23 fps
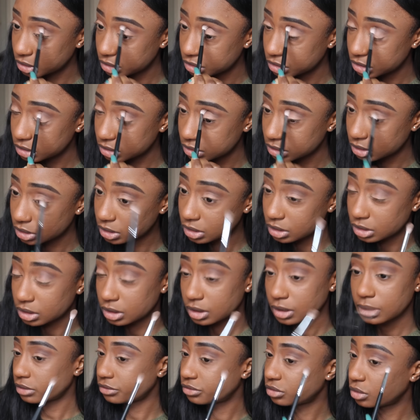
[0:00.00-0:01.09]
You just
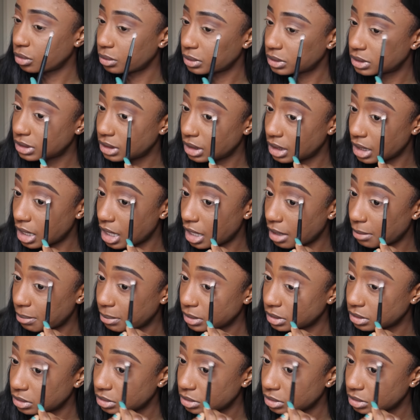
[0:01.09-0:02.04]
kind of know it's there,